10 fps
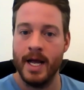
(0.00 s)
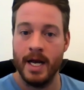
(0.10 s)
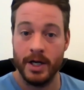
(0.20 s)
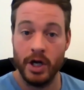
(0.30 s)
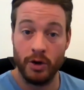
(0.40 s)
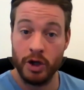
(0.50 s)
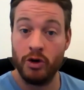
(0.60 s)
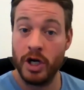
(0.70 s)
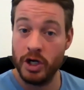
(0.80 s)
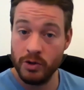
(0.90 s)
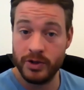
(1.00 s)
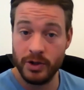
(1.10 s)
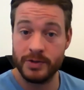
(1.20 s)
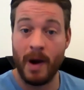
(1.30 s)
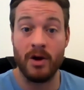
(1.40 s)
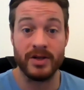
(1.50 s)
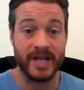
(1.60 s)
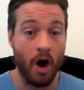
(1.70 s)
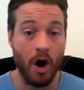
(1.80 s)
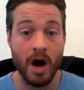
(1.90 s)
you can use those miles
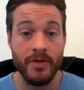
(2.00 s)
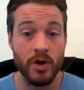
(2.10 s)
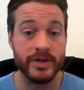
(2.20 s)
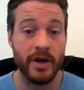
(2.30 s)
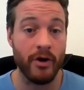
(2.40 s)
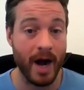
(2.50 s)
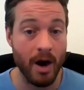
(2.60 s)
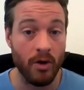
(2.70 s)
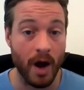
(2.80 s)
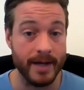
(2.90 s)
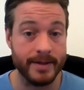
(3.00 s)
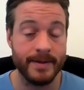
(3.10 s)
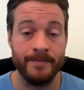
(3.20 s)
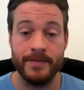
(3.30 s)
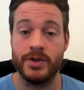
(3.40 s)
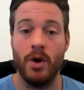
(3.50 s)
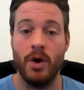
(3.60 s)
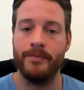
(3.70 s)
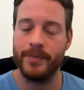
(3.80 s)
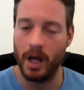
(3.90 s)
on those other airlines. So
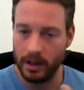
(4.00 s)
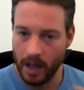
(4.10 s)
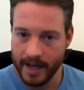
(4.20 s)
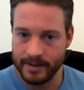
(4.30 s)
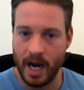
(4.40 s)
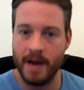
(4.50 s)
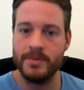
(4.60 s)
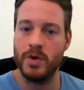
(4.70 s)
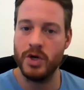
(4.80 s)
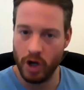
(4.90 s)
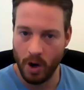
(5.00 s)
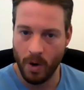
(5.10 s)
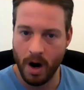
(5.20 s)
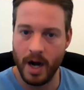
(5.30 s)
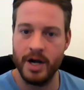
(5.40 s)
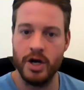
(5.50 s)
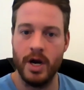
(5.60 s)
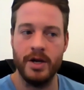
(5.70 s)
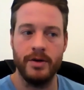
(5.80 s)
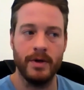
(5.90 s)
a lot of times when you go on
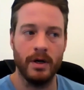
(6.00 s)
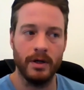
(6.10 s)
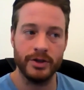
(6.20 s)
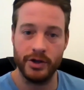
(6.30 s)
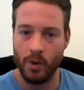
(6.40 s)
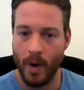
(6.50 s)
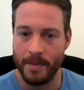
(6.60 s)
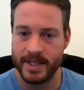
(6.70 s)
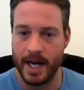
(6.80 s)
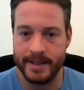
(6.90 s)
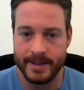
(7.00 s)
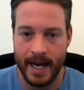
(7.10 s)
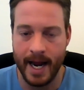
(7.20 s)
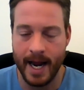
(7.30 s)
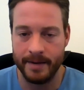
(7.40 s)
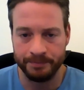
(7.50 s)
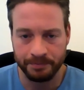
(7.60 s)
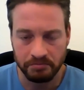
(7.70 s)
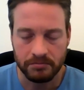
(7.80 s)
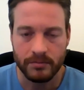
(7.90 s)
and to the websites and
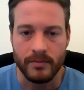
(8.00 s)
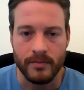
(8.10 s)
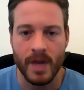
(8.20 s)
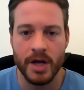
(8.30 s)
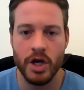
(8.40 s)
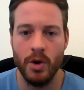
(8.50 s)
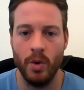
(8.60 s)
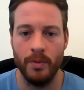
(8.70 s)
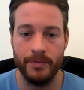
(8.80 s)
you